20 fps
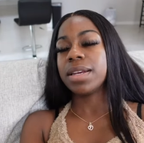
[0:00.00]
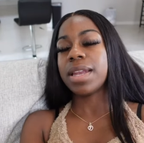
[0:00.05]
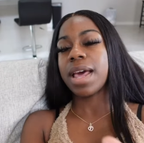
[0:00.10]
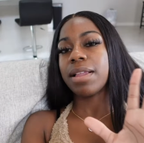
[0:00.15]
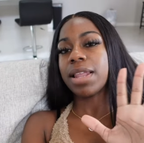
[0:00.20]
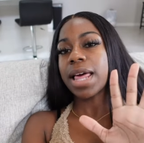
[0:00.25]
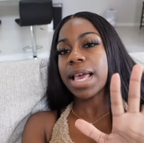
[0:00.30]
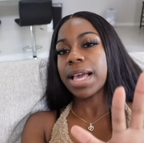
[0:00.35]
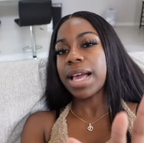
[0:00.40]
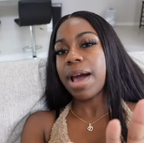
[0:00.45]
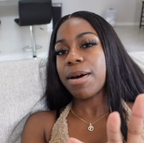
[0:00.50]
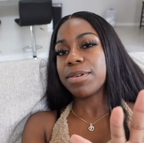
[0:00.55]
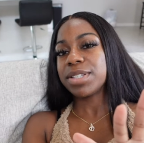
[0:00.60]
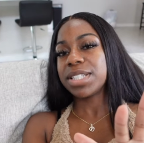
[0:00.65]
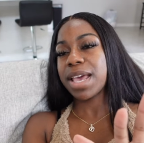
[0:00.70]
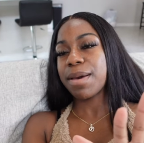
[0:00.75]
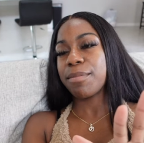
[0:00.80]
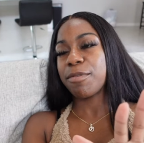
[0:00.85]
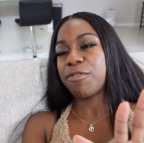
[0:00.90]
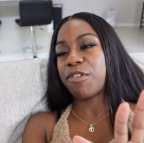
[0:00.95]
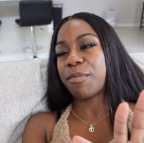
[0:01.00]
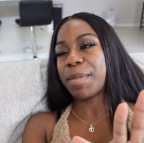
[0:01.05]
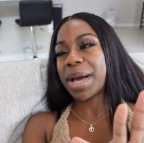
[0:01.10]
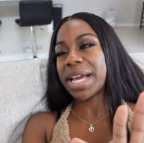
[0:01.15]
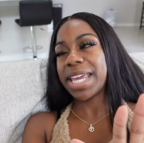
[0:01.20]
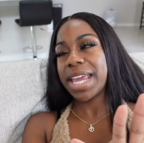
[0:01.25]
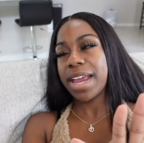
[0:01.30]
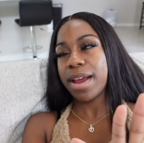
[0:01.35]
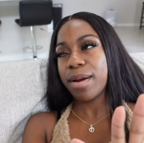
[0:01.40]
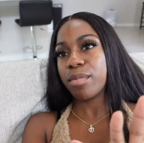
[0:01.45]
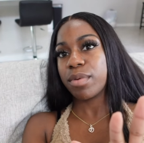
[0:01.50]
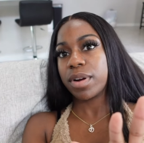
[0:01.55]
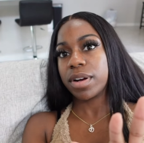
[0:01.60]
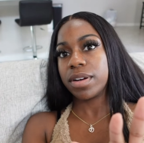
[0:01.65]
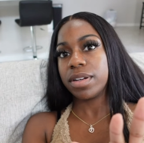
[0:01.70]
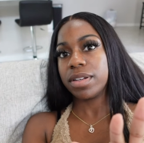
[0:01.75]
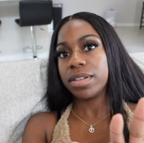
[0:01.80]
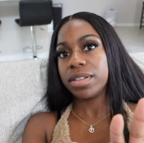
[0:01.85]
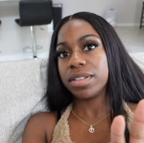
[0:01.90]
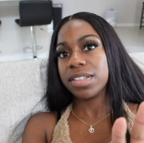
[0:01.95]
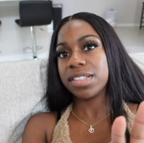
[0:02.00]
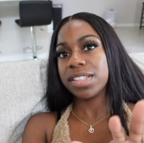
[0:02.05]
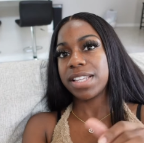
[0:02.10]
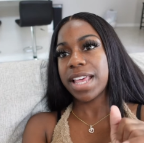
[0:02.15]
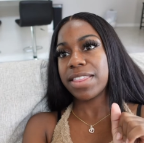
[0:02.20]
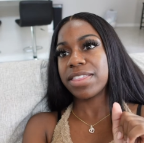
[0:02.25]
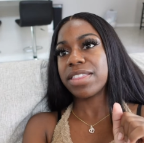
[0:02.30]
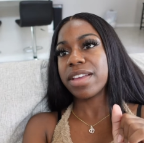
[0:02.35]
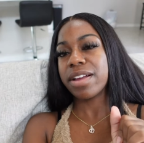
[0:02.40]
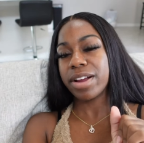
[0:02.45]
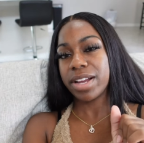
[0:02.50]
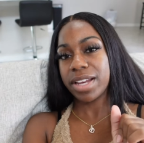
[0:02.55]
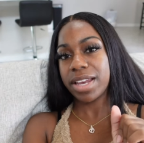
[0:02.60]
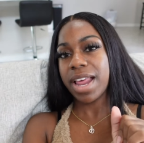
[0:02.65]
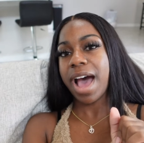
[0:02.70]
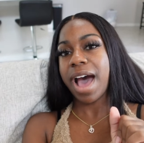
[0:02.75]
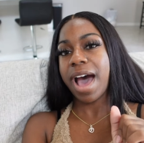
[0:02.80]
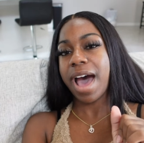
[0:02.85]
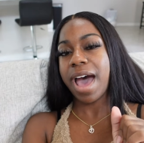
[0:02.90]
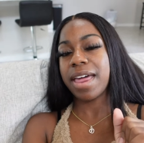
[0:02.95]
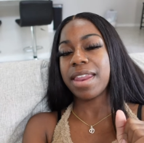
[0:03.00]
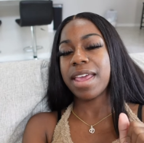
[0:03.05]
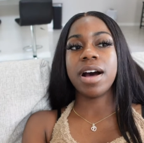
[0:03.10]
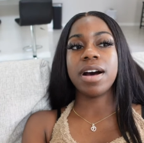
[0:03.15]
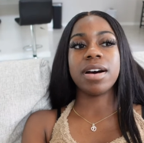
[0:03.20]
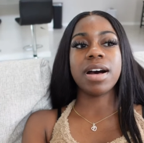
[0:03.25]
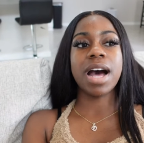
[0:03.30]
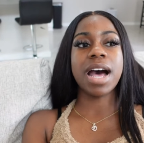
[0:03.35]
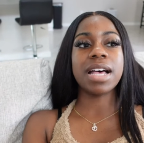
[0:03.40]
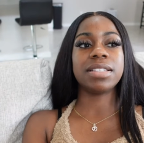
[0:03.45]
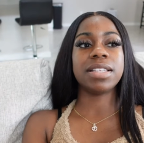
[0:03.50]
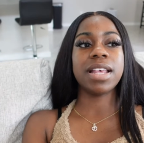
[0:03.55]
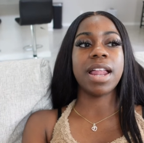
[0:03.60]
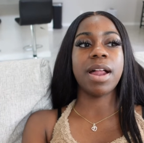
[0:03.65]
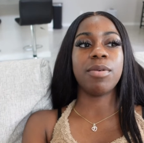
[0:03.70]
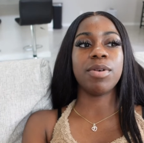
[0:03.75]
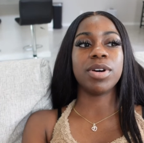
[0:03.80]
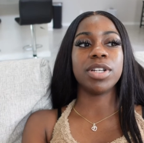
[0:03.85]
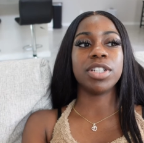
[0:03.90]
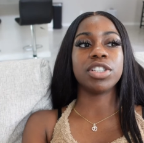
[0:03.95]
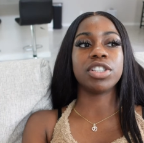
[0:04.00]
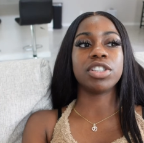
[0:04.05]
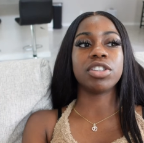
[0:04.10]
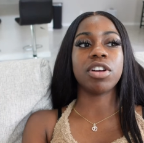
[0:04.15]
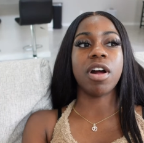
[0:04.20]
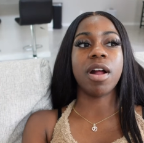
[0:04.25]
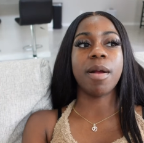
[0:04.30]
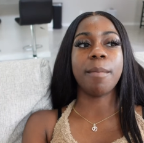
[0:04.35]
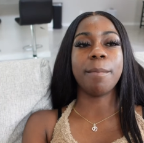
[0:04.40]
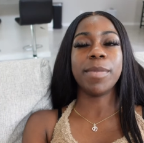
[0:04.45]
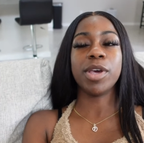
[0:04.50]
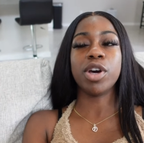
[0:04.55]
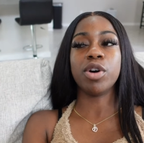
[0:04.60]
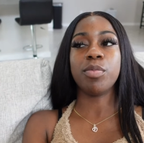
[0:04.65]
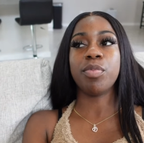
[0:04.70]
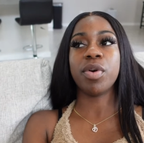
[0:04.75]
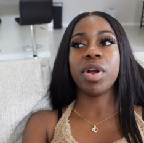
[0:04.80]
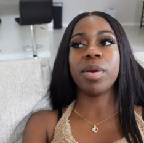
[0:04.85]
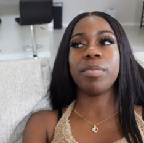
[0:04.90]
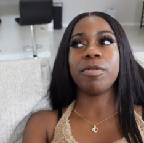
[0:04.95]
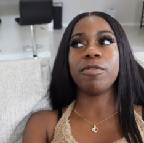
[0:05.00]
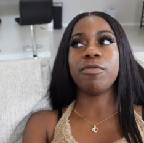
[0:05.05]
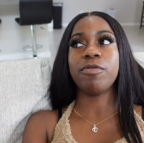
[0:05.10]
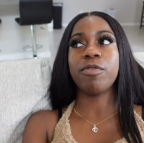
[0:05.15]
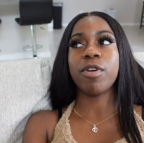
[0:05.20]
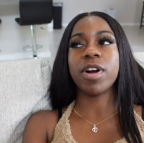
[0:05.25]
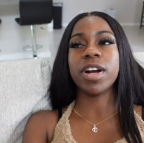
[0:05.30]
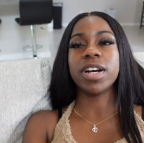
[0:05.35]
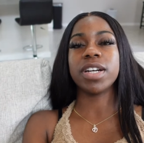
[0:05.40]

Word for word: Now, like I was saying before my camera, sat there and died. Uh, I said I wanted to start meal prepping for